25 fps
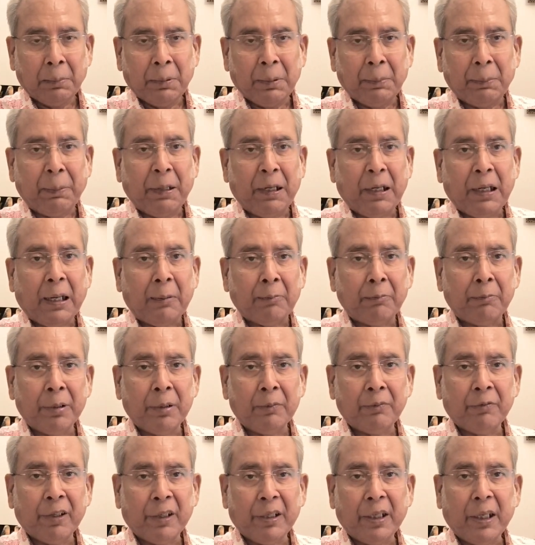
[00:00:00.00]
People have
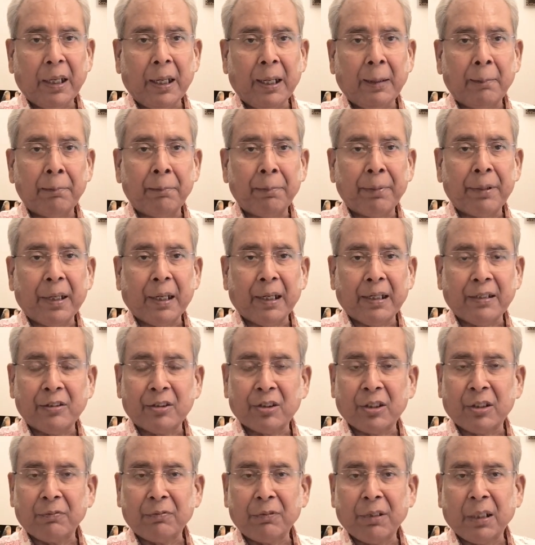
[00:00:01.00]
been very
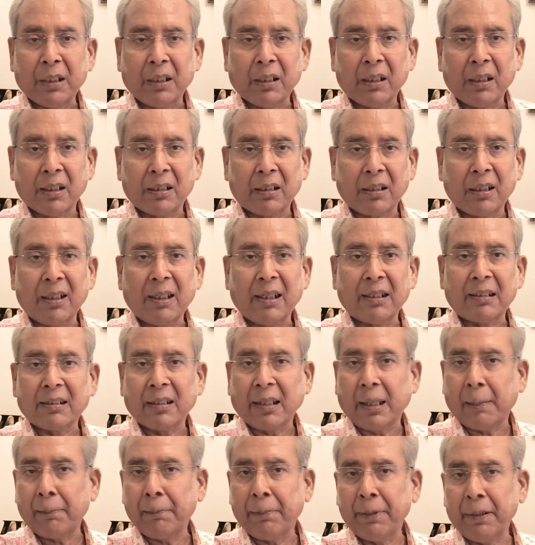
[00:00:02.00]
apprehensive that nothing
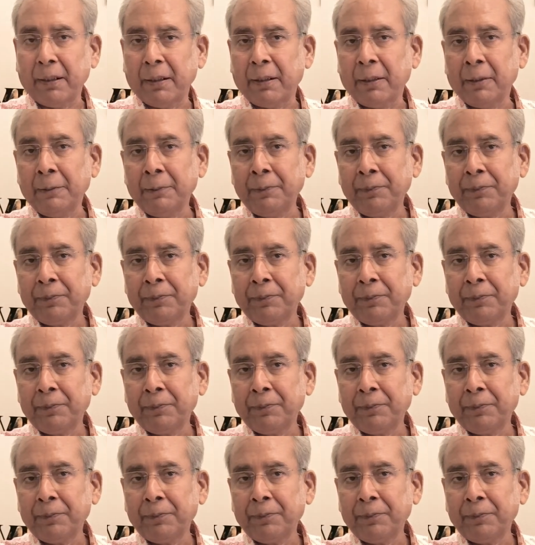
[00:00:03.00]
has happened